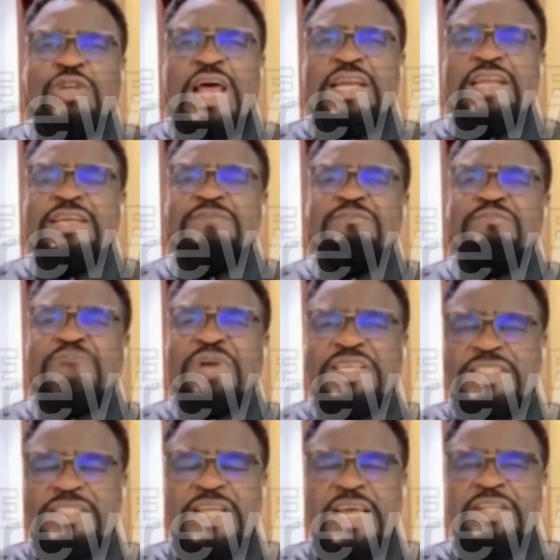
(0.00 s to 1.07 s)
so that the
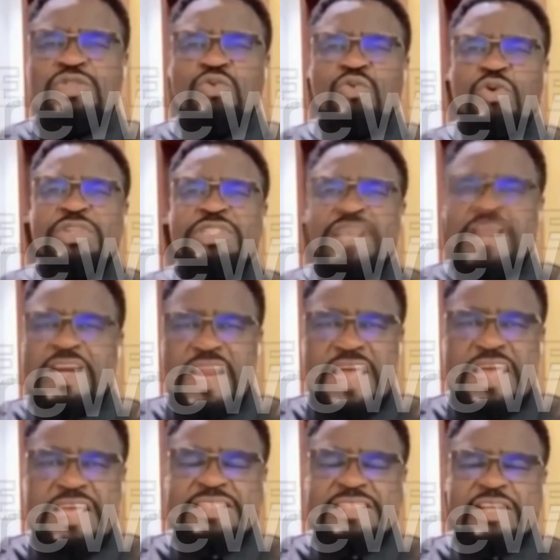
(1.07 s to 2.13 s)
president will
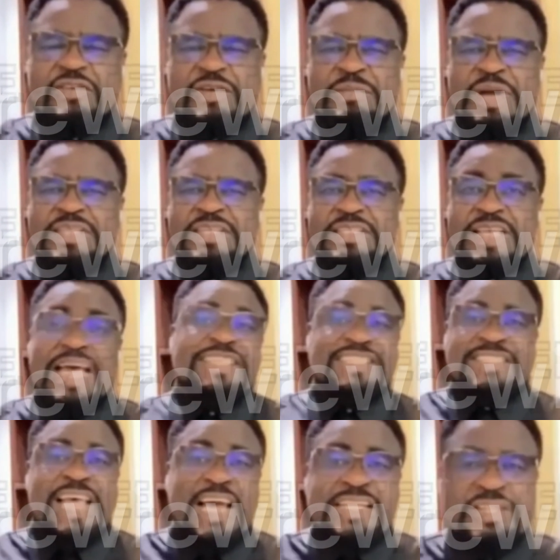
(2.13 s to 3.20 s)
declare a state of emergency and
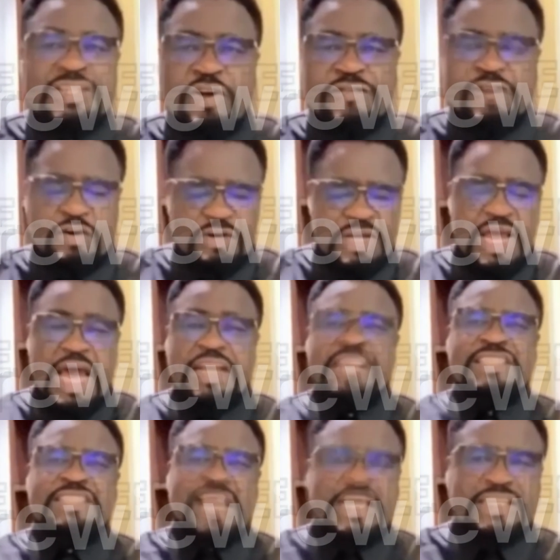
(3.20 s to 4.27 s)
sack the governor and
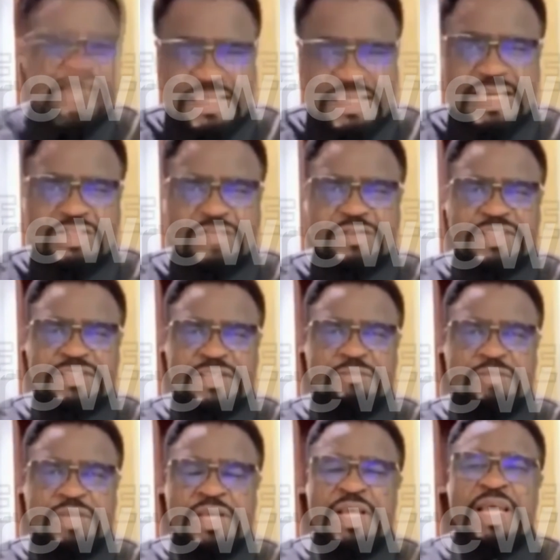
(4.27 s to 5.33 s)
then sack the State House of
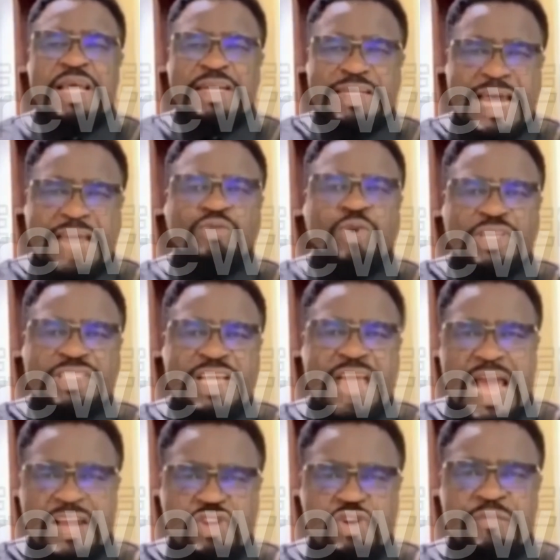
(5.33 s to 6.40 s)
Assembly. That was the
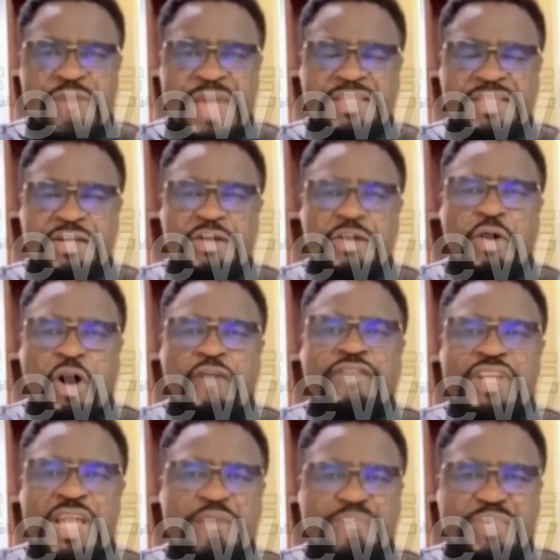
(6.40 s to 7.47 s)
argument of
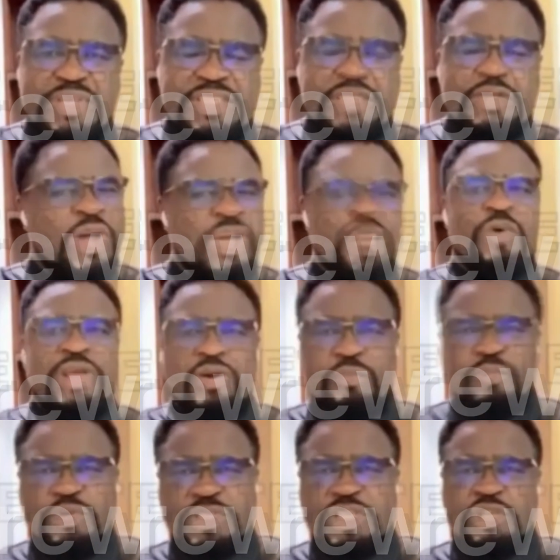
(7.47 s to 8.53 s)
the APC when they were in
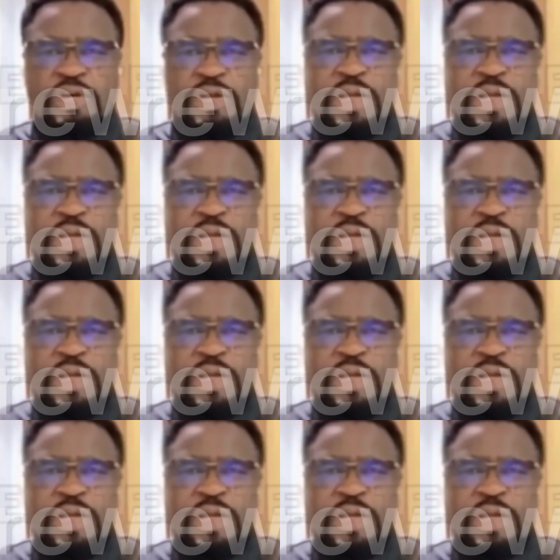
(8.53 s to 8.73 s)
opposition.